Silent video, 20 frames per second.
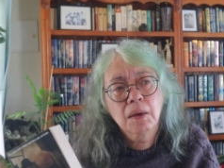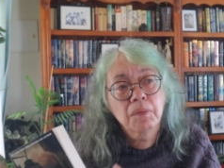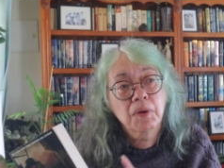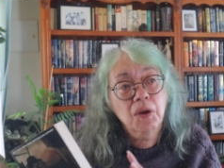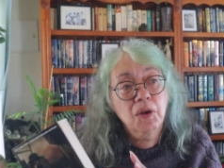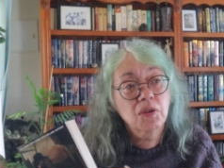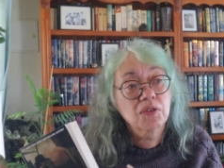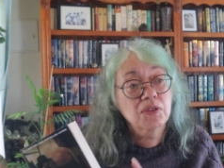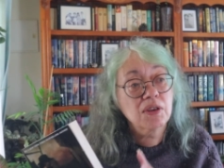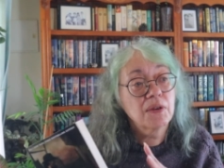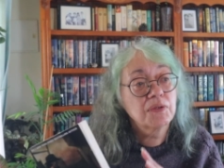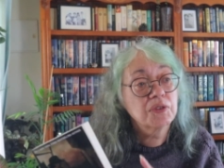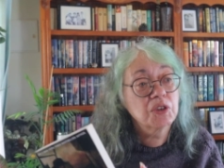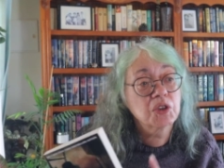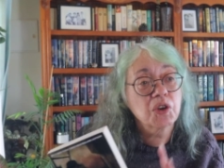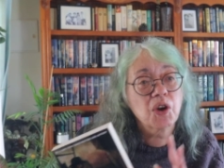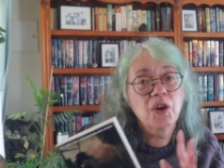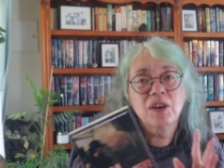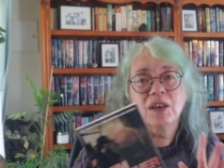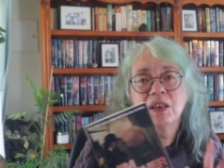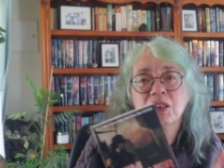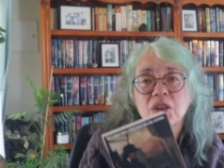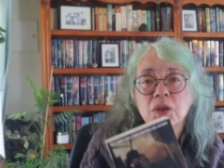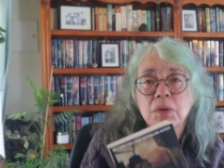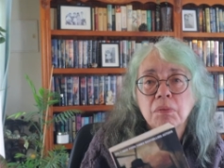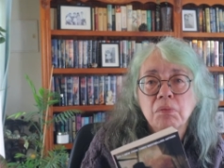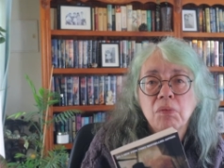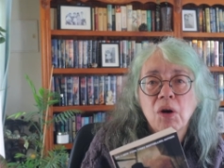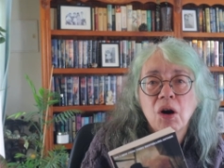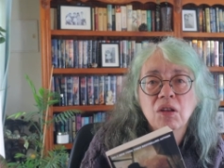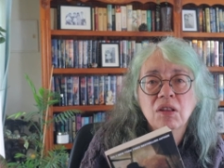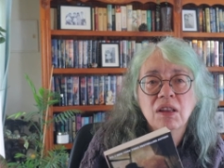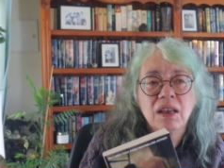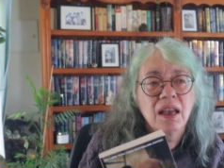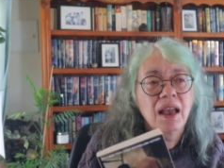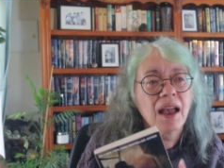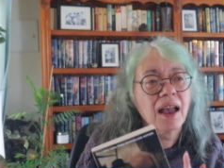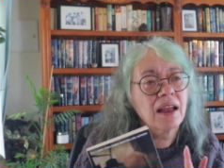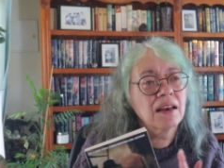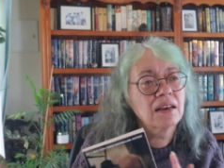because I've shown it to
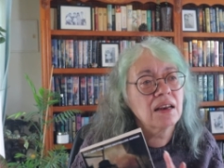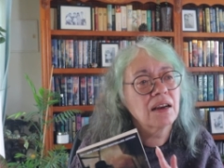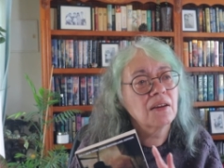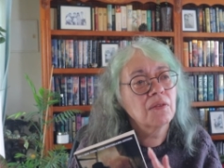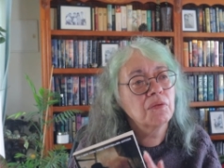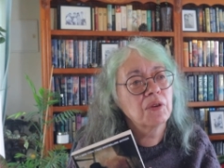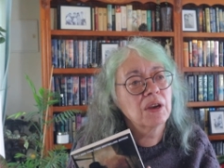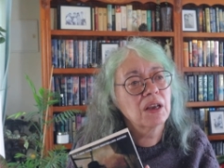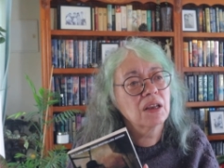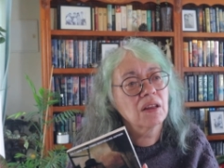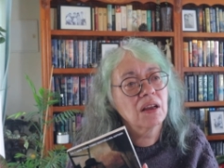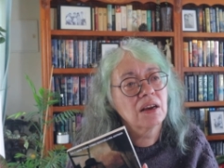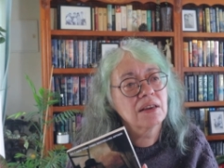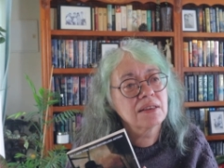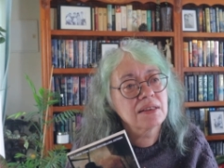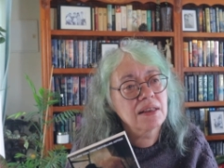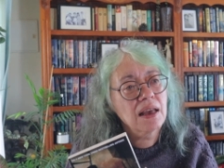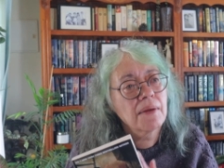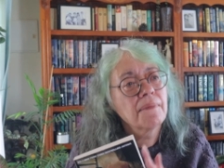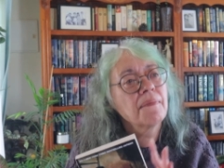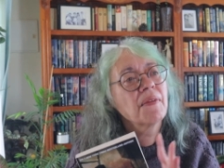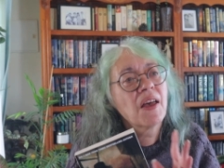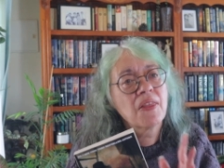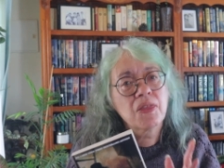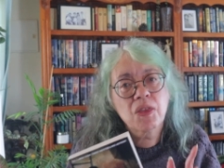Molly and I realise that